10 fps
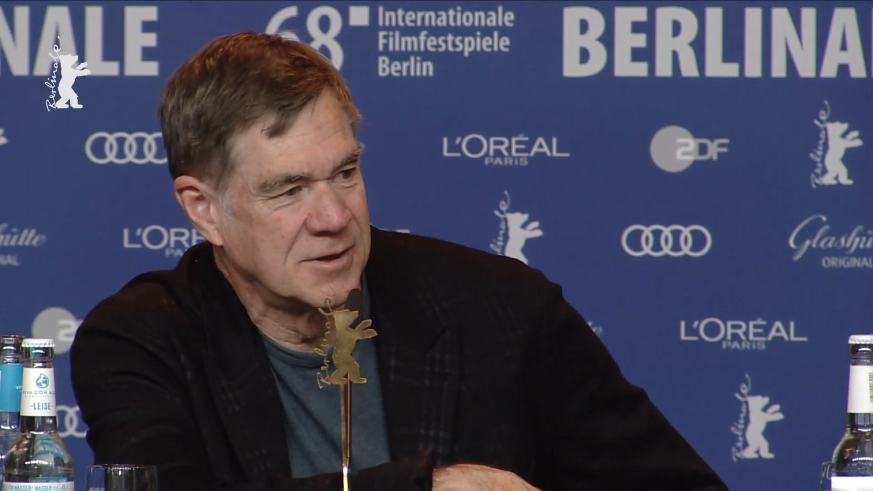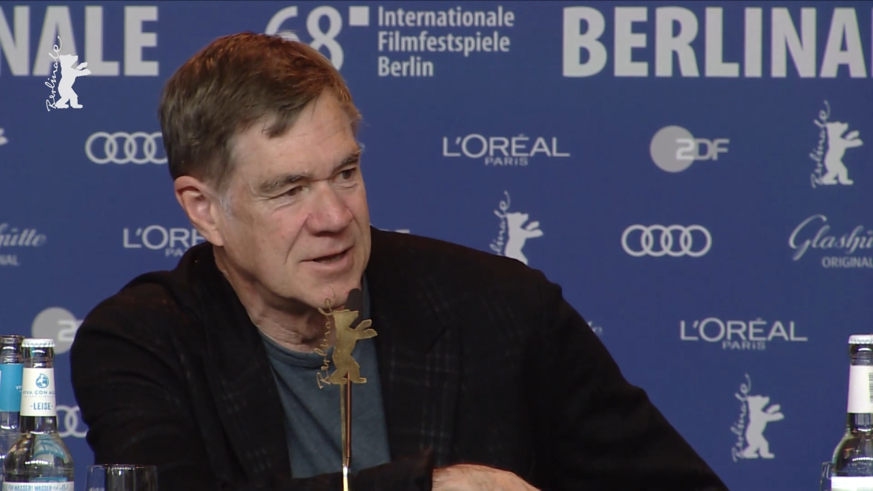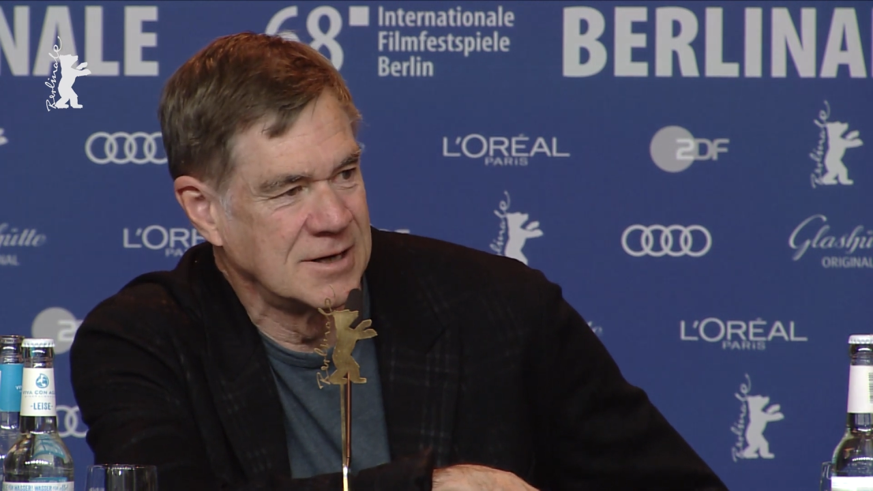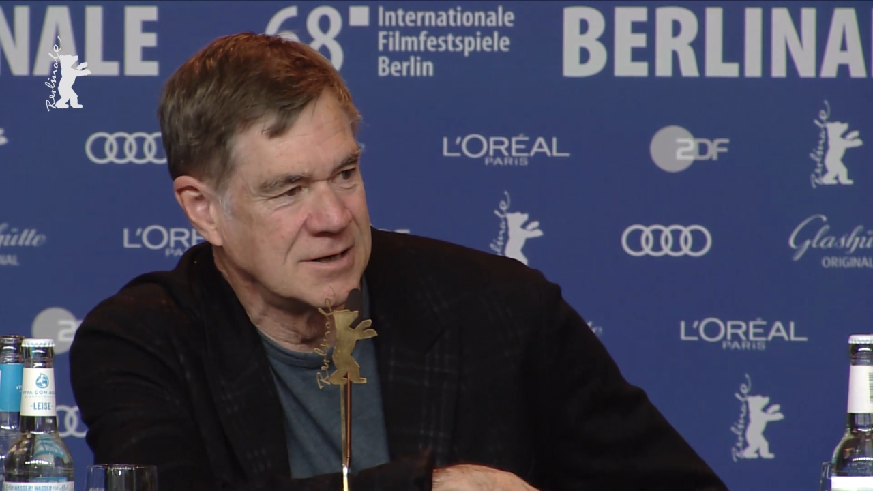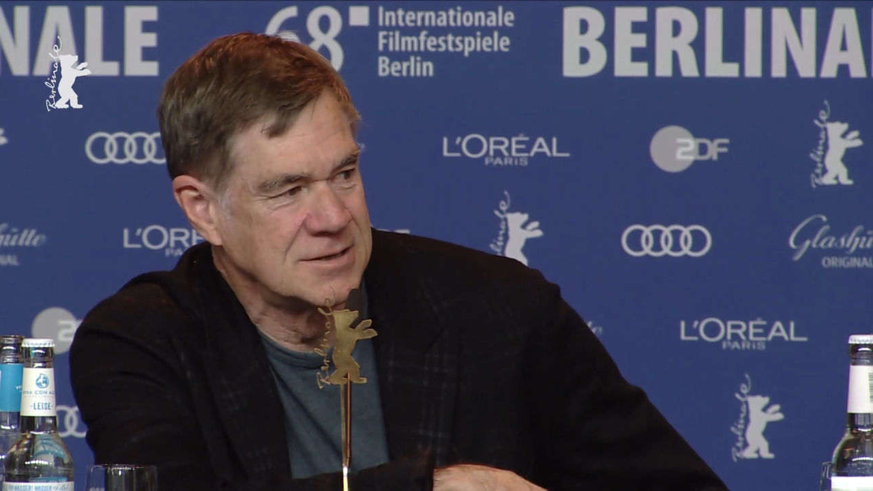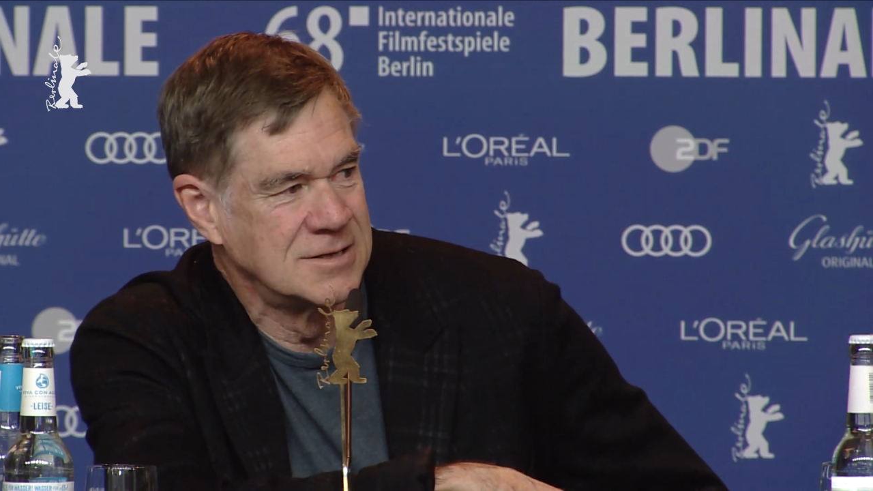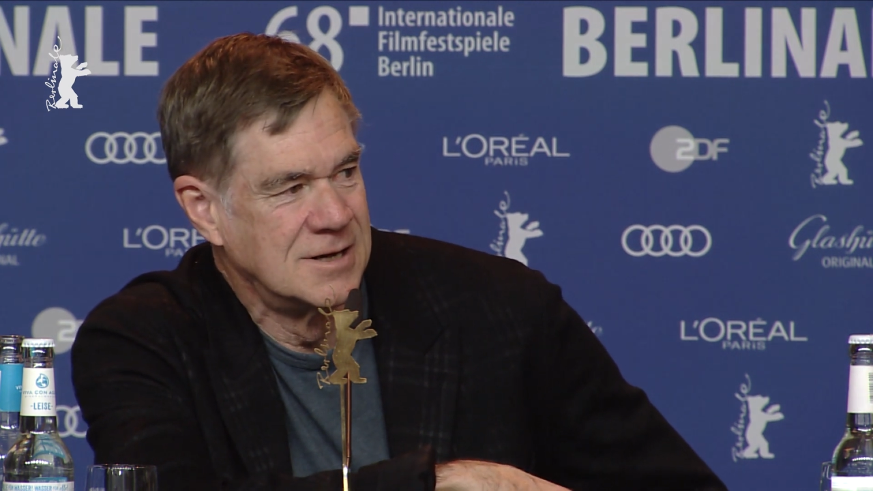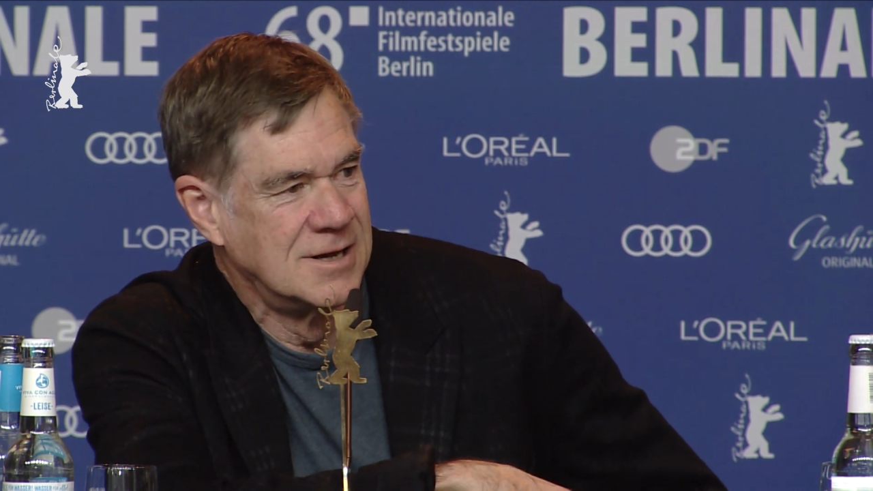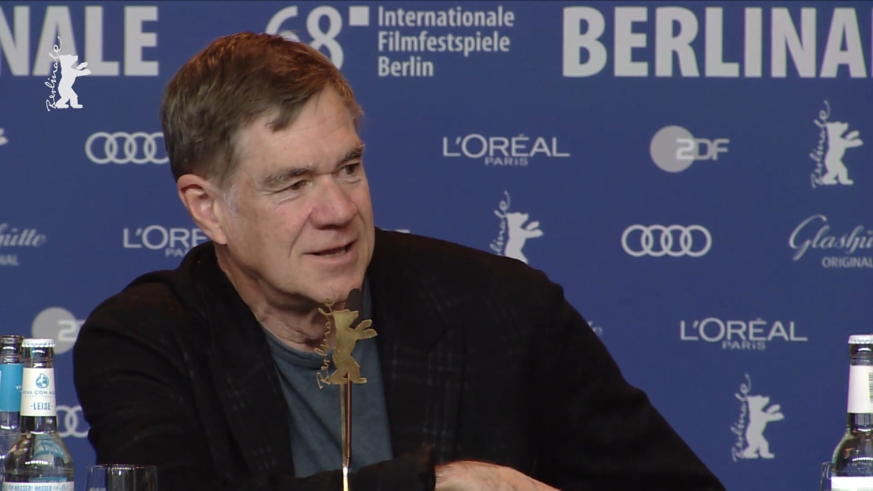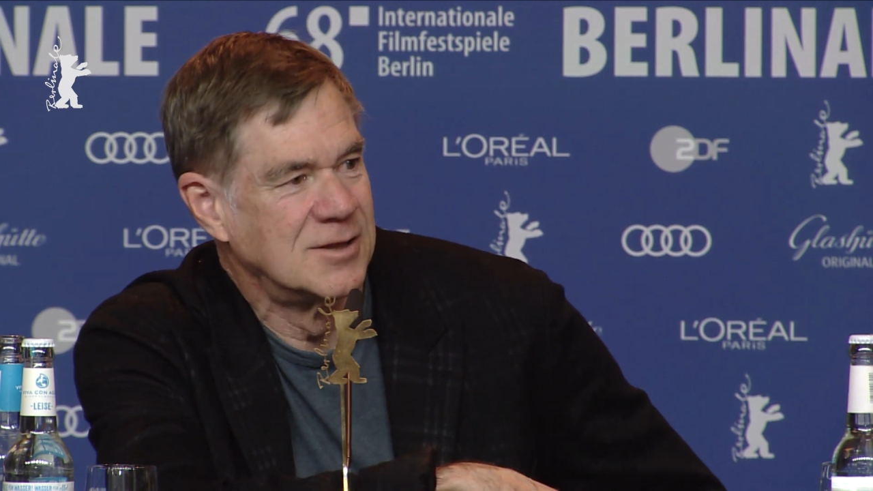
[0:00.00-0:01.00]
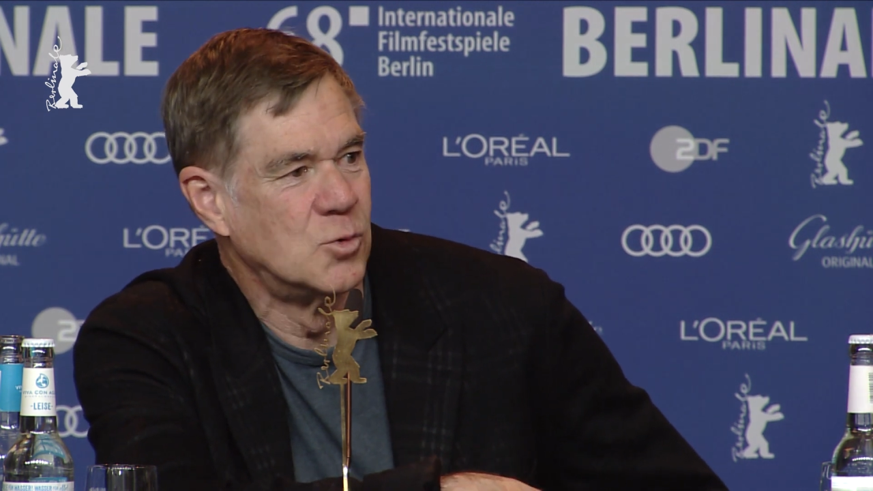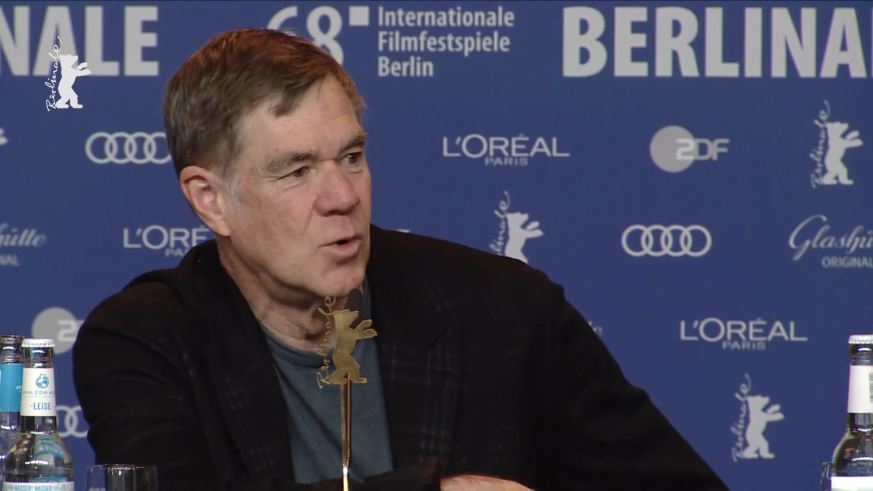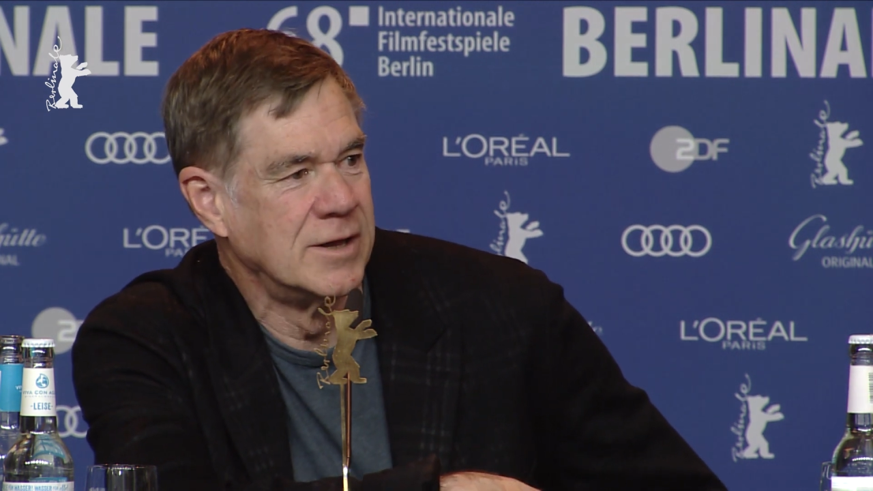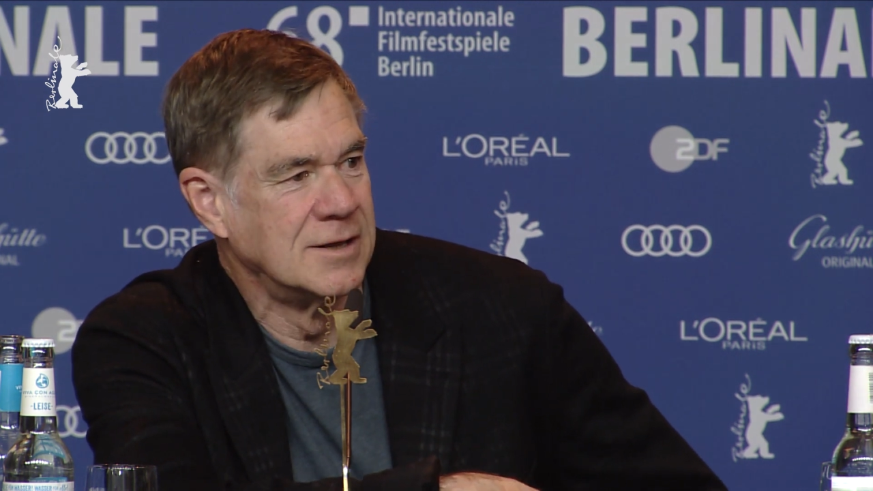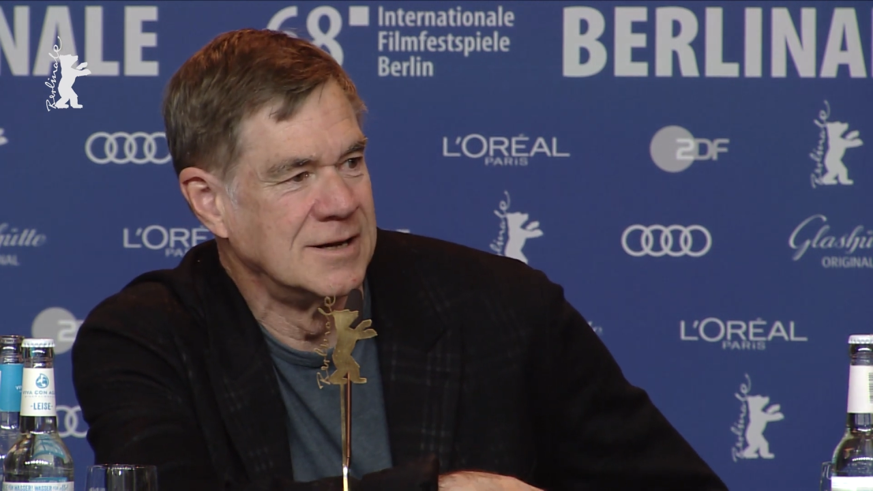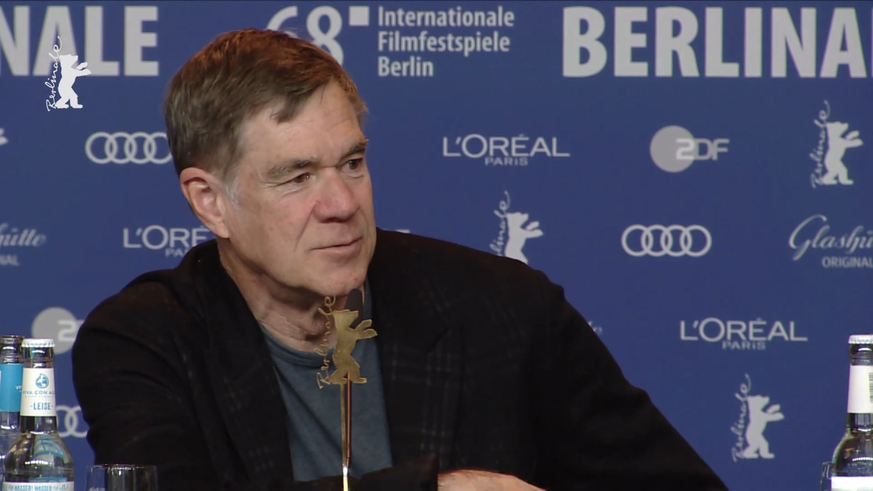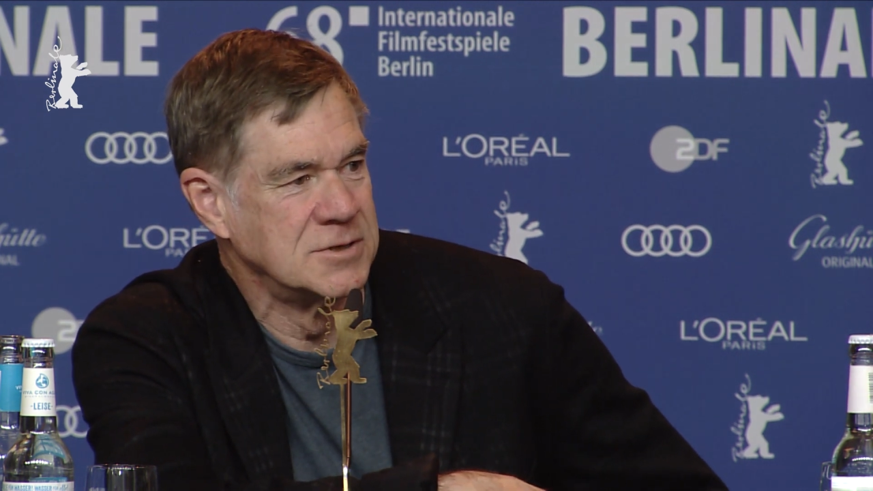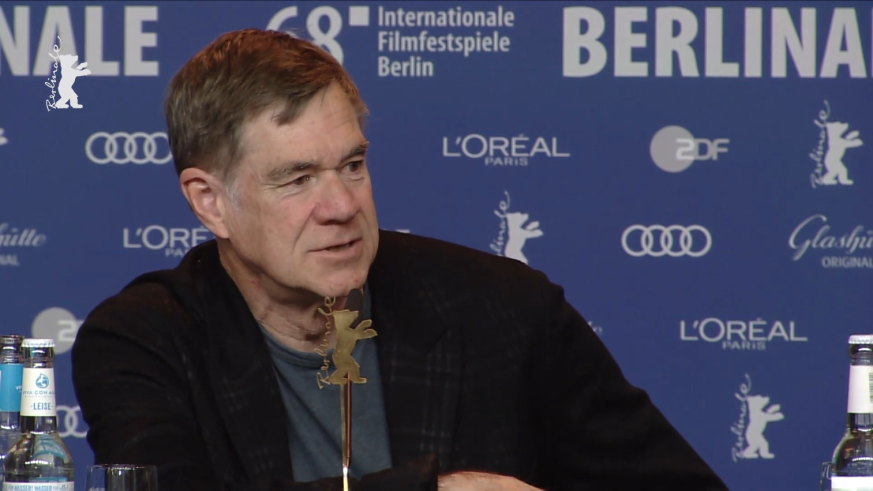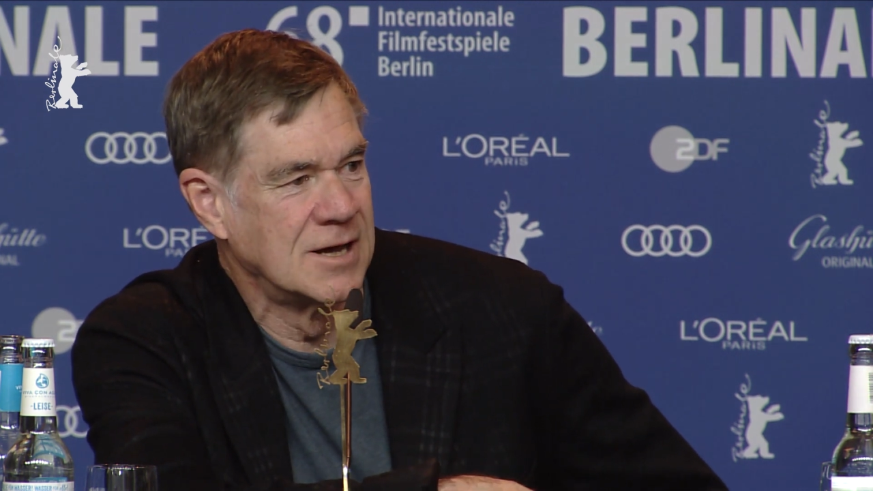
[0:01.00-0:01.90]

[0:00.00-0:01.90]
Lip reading: things the way that he was